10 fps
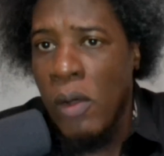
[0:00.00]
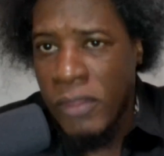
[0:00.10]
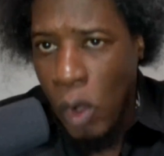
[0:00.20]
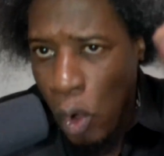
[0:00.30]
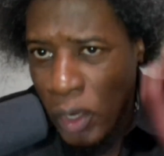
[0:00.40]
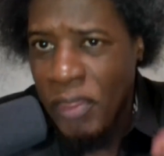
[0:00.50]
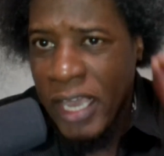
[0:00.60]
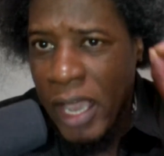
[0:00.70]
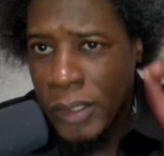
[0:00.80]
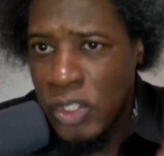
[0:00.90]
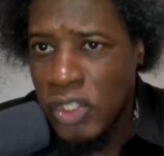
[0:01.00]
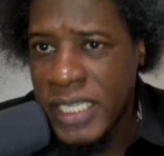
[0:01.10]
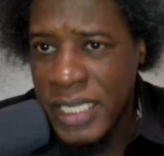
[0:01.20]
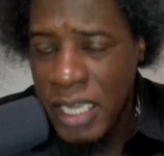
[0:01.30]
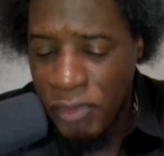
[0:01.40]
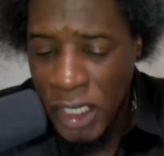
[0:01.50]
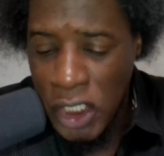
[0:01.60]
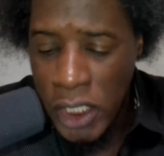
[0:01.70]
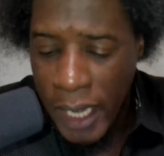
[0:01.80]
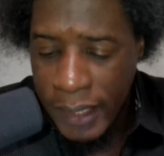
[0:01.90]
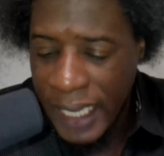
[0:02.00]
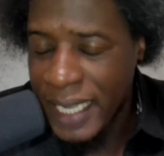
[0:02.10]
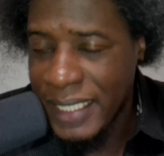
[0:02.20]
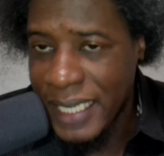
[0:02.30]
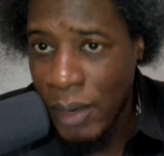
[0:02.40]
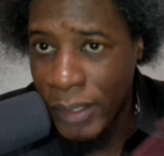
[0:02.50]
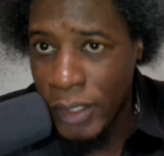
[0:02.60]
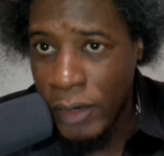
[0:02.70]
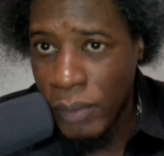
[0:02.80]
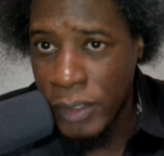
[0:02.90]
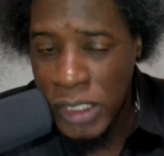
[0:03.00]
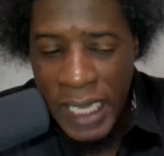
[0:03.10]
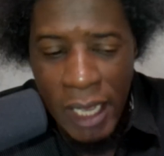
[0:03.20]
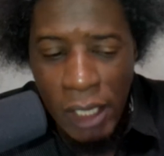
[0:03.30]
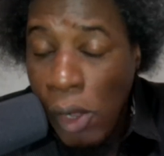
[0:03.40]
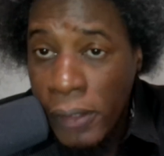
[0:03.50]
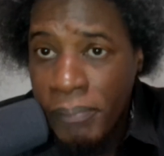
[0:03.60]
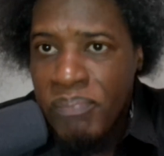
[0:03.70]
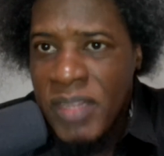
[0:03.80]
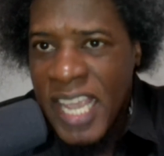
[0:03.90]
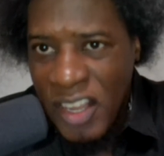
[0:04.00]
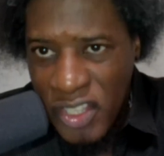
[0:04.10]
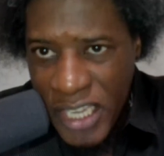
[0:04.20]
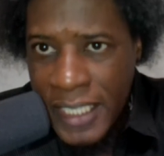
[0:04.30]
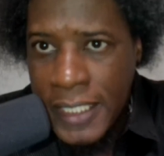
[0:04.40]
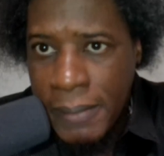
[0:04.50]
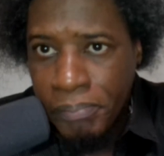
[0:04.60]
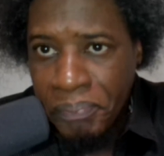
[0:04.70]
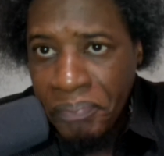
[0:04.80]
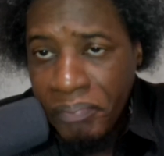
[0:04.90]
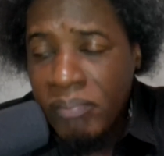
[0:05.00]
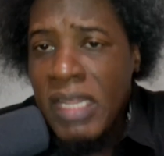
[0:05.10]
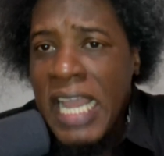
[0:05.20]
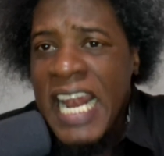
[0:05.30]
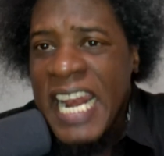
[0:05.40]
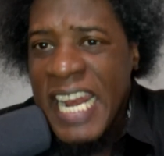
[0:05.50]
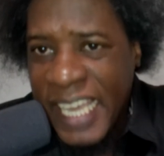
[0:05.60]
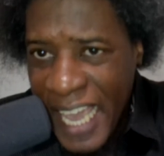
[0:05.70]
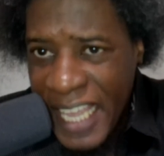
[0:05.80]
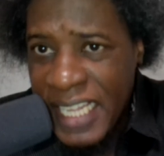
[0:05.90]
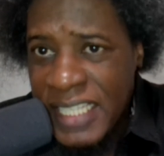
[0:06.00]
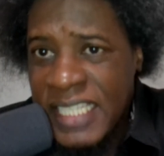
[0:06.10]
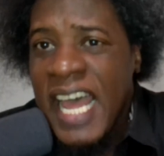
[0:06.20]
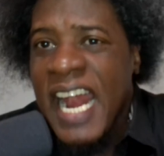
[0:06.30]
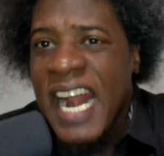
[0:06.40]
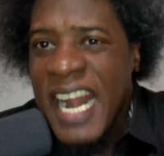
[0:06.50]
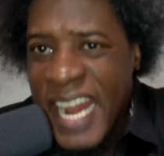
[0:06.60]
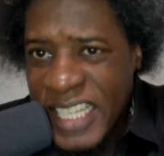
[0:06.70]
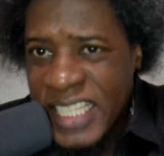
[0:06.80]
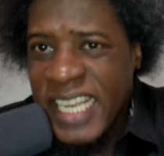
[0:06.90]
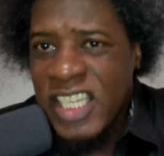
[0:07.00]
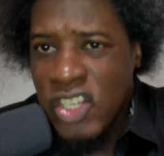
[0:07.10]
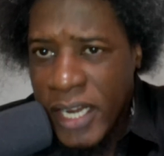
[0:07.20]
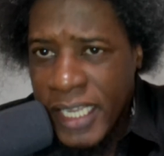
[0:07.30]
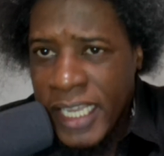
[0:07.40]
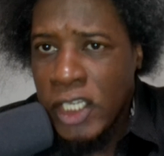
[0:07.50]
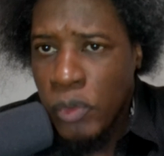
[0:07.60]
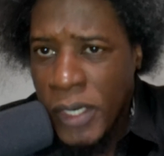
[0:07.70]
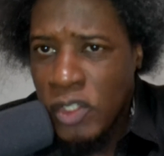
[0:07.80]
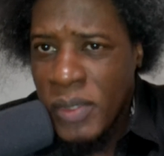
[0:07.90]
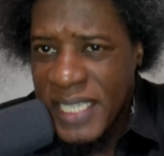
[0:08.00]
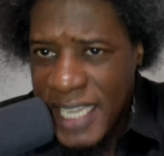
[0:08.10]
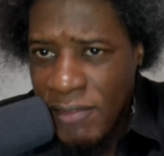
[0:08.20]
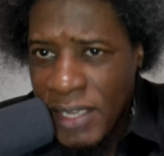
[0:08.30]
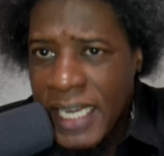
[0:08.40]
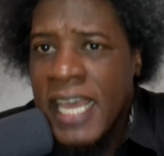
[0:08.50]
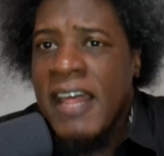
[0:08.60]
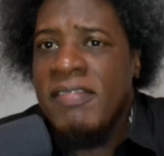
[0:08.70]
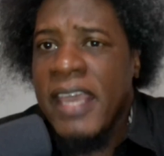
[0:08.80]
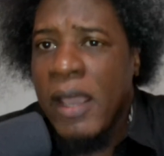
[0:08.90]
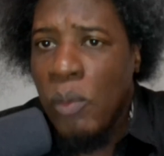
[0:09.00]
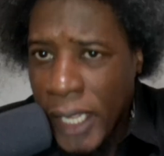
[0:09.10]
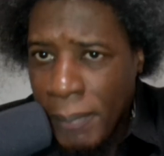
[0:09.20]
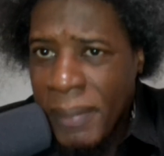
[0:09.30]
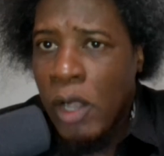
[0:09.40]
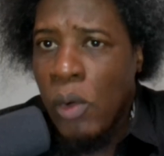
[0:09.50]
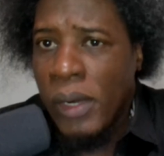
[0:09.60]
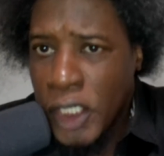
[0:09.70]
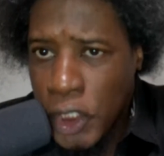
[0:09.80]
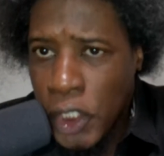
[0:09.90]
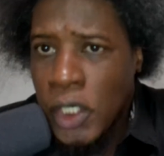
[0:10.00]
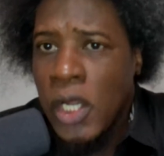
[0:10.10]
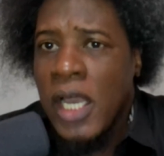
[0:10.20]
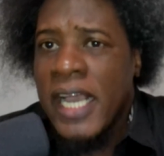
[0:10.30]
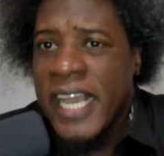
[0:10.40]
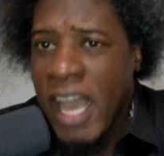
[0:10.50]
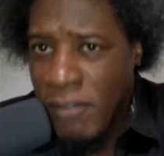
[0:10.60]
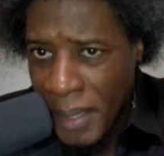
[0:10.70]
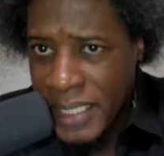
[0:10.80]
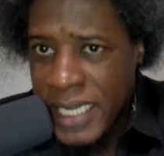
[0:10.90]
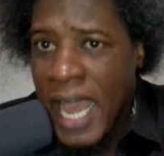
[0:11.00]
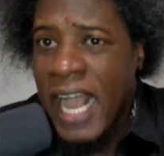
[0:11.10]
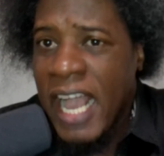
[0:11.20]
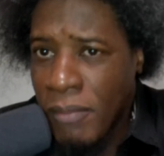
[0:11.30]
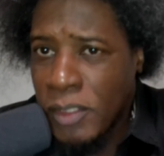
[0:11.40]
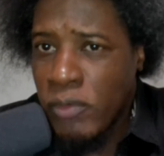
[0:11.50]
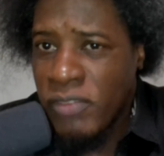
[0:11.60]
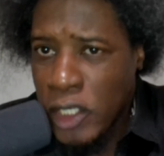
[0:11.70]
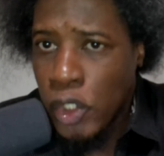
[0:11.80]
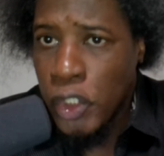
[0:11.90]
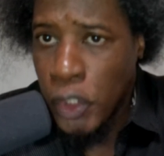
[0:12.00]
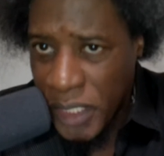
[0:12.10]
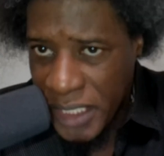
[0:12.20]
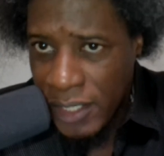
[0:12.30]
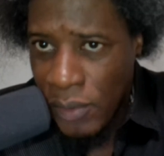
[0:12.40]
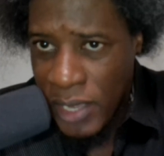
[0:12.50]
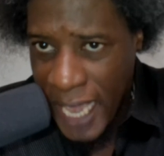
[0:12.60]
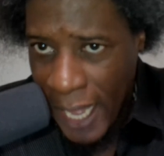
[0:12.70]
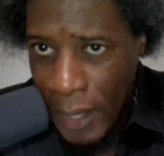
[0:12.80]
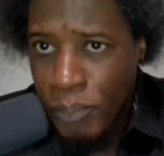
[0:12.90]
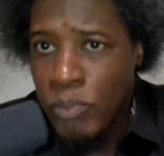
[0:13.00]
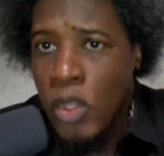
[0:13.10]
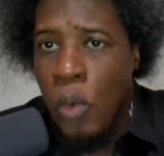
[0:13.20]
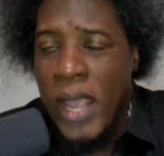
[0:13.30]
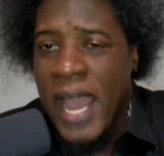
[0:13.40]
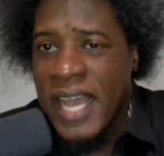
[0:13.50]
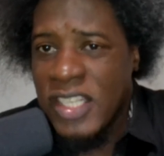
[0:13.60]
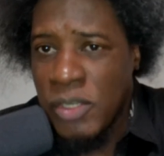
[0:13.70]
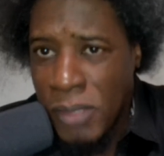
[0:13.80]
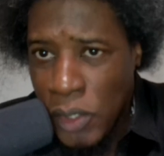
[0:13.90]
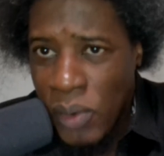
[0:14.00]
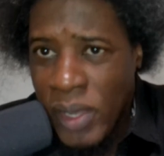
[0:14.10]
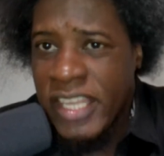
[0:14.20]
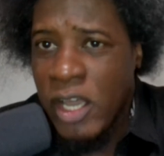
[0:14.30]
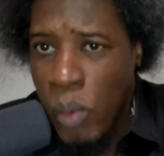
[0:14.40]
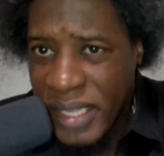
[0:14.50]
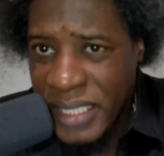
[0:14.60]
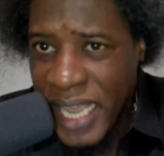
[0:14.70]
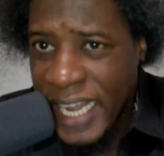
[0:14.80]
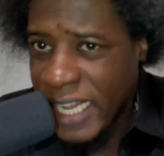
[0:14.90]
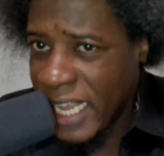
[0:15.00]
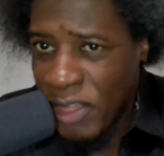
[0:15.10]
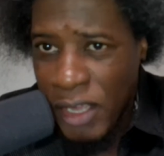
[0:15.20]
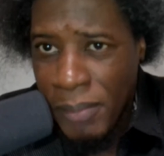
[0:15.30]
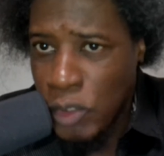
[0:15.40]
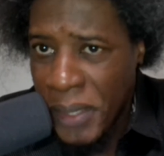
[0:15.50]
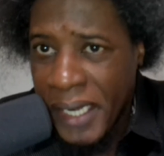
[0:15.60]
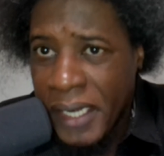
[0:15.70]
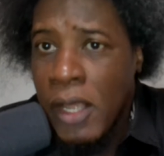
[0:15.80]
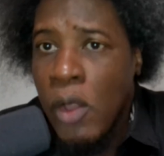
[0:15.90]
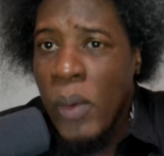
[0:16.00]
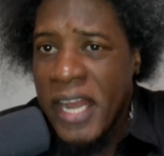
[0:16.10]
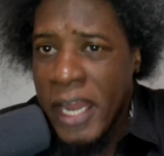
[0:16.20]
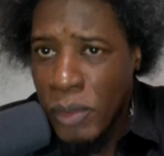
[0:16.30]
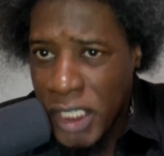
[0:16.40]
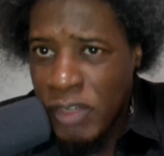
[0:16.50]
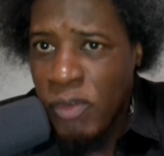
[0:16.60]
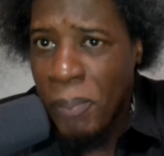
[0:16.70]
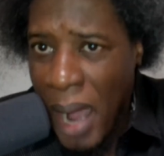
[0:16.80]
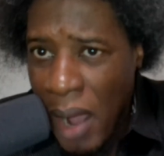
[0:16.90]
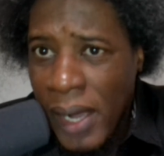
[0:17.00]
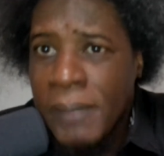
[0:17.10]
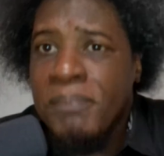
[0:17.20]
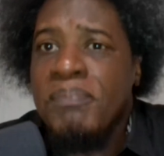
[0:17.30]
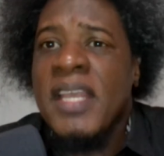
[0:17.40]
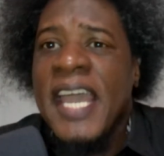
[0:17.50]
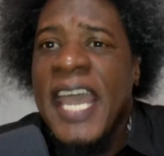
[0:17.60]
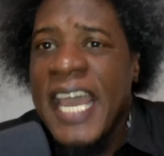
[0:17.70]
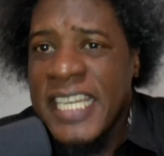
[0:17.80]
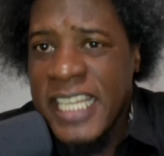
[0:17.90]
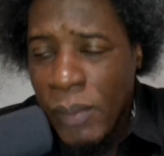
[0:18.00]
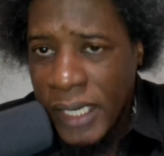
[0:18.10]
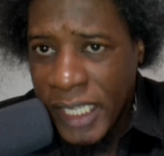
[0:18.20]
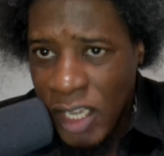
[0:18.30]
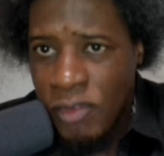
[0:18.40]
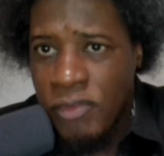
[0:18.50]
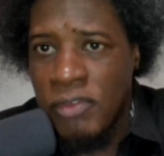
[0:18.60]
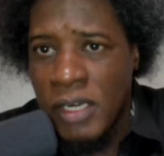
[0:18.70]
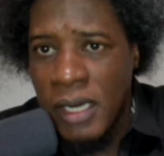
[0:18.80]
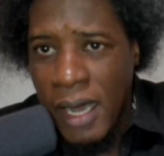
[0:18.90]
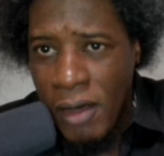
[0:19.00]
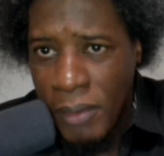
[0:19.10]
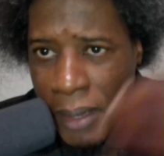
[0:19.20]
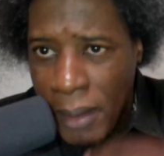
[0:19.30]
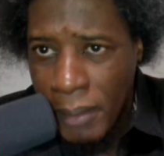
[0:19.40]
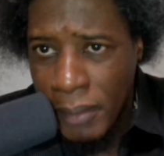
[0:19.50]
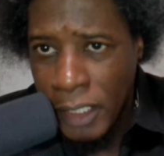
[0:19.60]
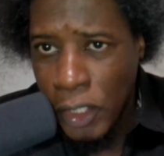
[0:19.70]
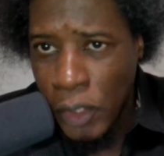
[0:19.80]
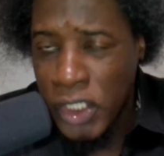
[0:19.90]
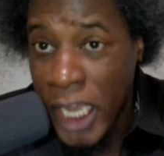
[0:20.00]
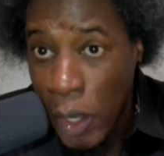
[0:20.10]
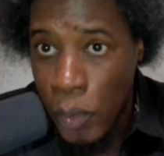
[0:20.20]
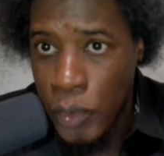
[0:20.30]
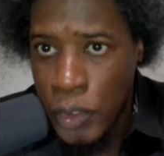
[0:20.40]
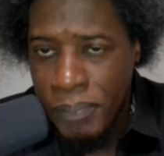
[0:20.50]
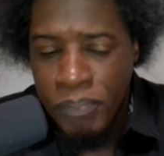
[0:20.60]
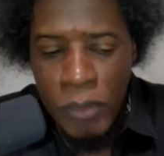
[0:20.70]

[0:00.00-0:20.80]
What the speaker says: The only thing I want to stress as I finish, again, I said I don't want to stay here long, is this. Kenyans, let's get ready. In 2027, there will be a coalition government, a government of national unity, okay, where Azimio, Kenya Kwanza, and anything between will negotiate for power, and they will give cheos